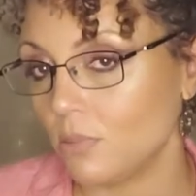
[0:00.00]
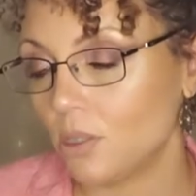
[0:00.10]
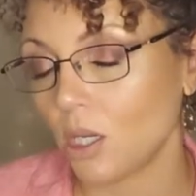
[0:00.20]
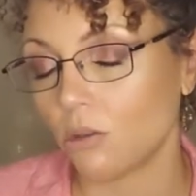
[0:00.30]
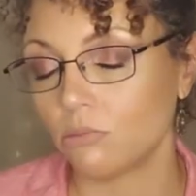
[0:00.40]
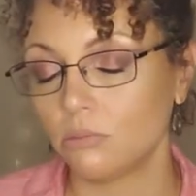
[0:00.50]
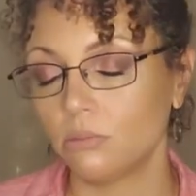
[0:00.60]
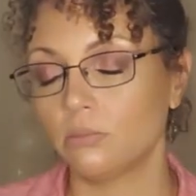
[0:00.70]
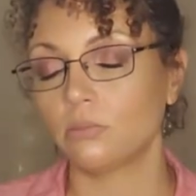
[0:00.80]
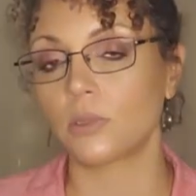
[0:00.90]
So,
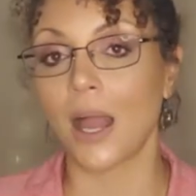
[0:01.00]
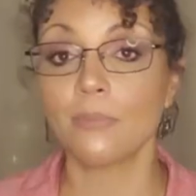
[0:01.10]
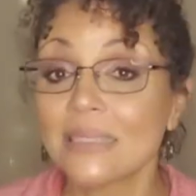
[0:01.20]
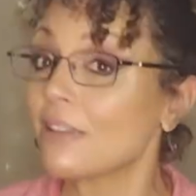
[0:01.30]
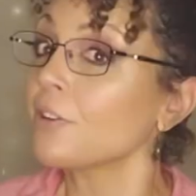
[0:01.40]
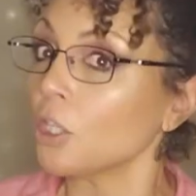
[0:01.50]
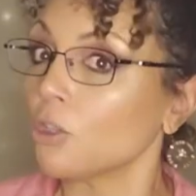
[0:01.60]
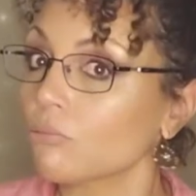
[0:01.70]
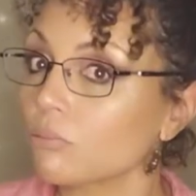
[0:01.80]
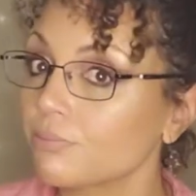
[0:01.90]
I believe in you.